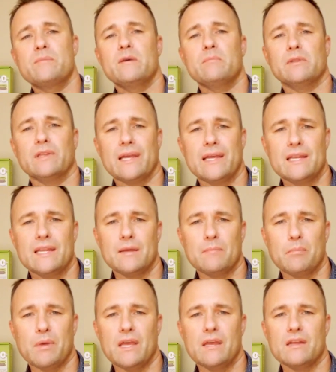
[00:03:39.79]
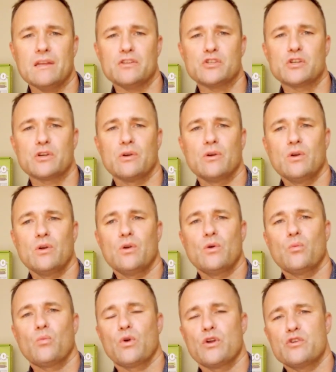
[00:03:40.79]
landing page
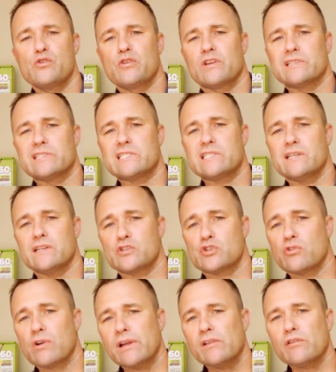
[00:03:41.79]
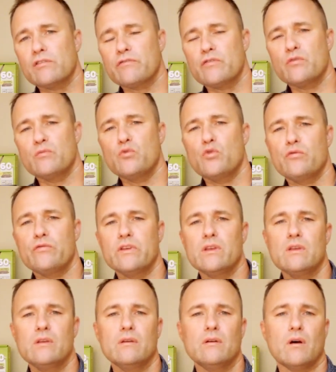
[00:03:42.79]
where you can see a trailer for the
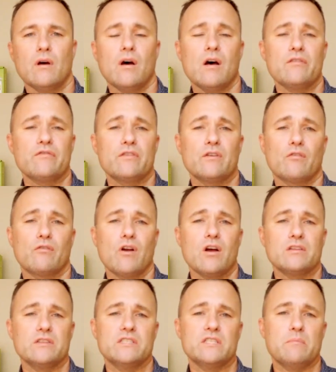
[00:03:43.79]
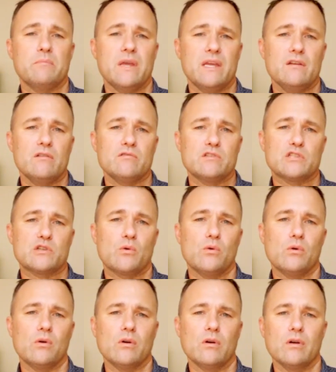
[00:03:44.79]
movie, often a Rotten Tomatoes
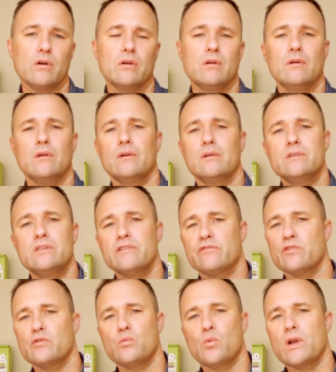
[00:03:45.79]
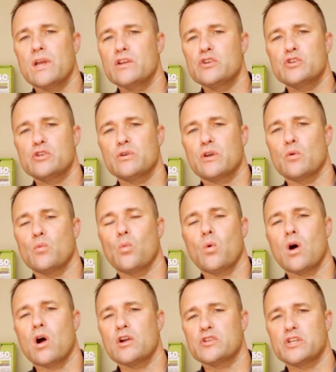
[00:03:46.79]
score, different ways you can
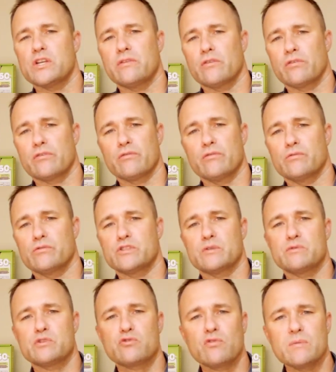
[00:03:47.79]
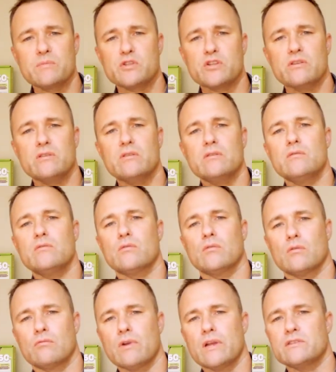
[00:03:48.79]
watch either through subscription or
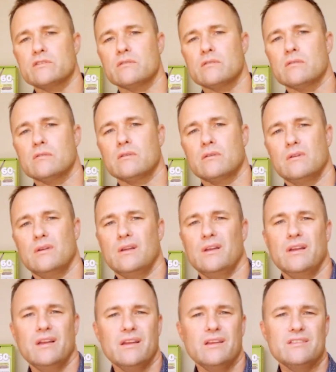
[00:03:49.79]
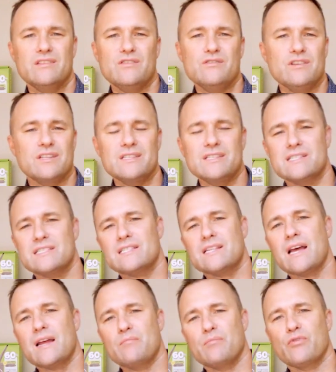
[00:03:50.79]
rental, and you can
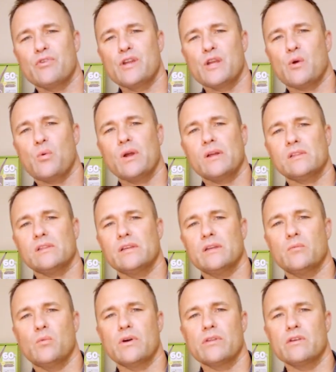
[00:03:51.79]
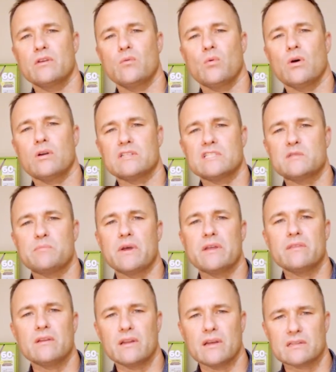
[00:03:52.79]
decide pretty quickly whether you want to spend the
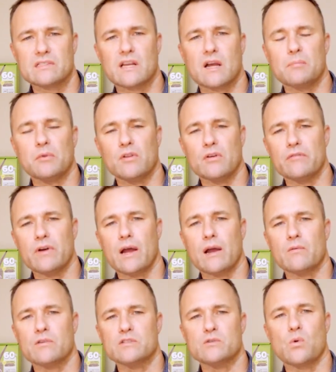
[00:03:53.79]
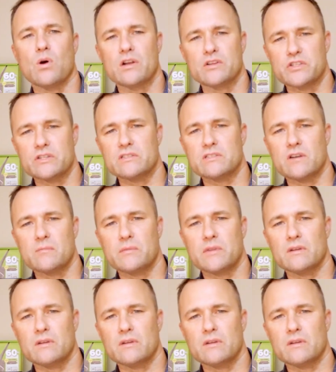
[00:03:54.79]
next couple of hours watching something.